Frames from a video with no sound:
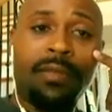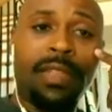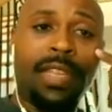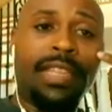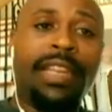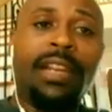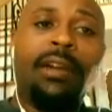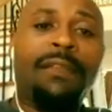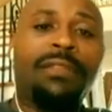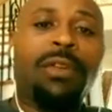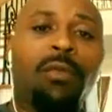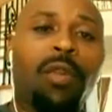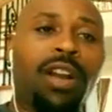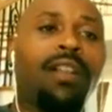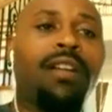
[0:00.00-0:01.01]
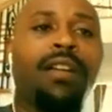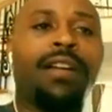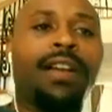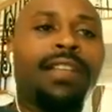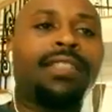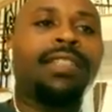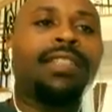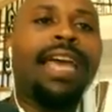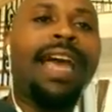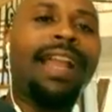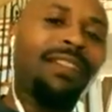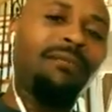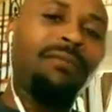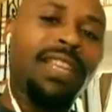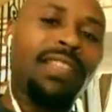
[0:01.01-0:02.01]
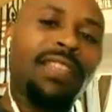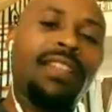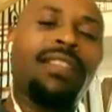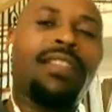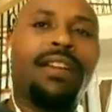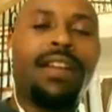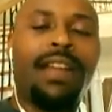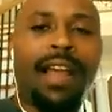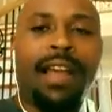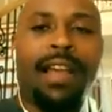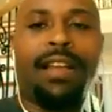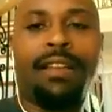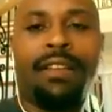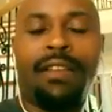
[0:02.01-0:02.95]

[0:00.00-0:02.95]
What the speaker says: And they don't have to work hard to activate their third eye.